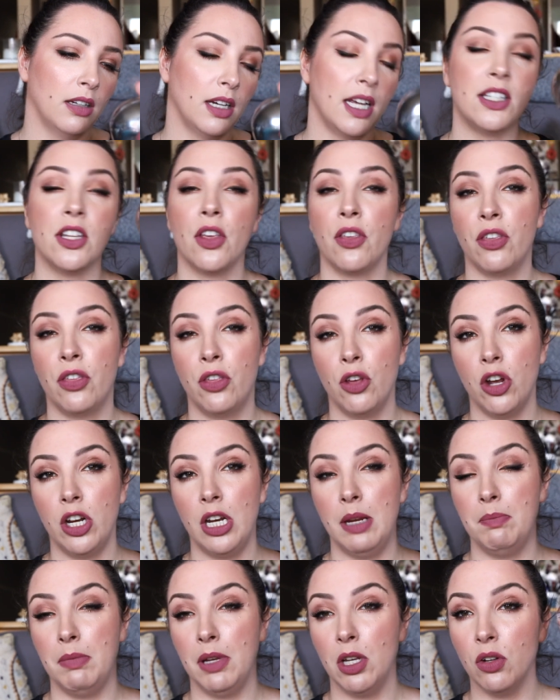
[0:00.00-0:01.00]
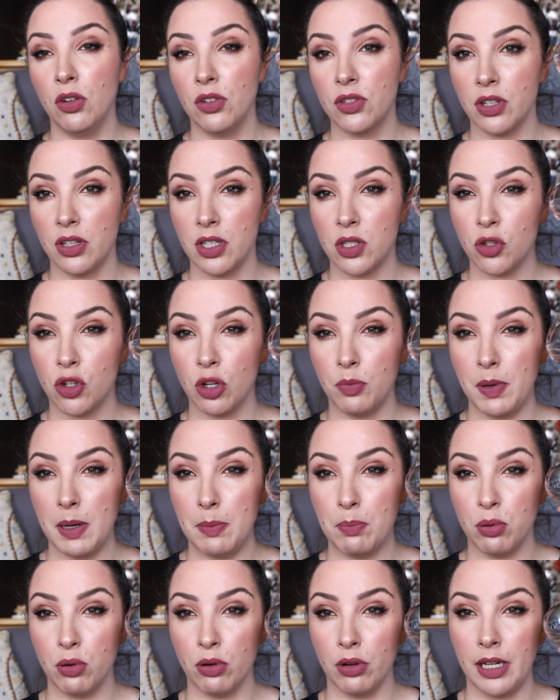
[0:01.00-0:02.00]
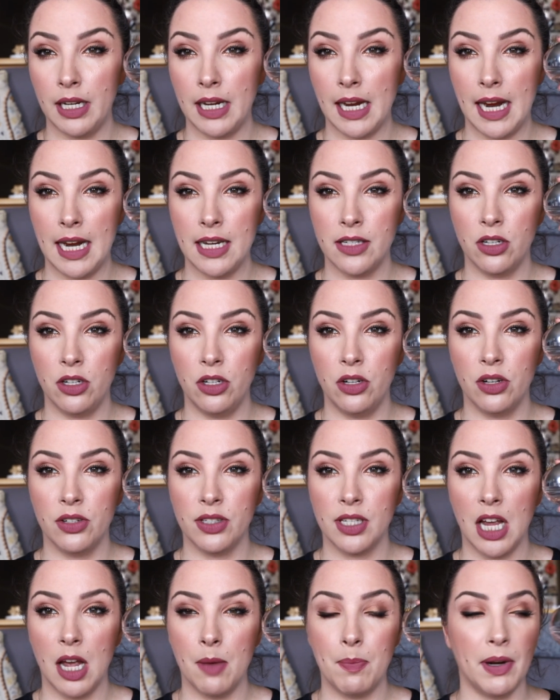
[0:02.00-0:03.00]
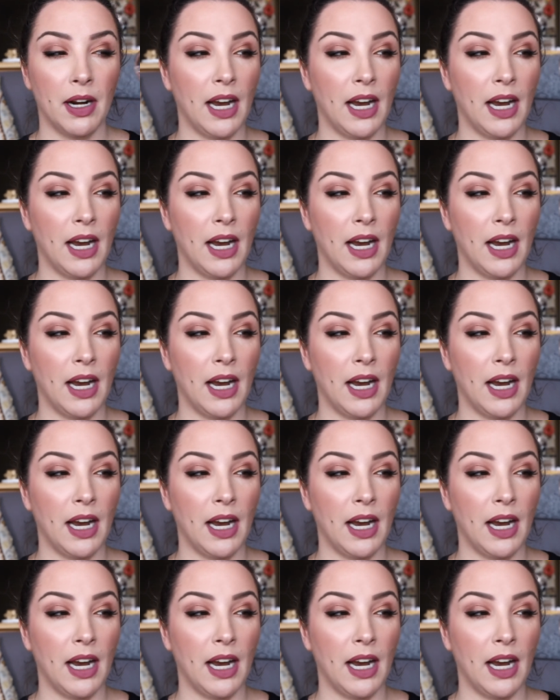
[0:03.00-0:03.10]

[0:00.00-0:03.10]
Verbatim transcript: it's a thirty mil, so this should be pretty easy to use up.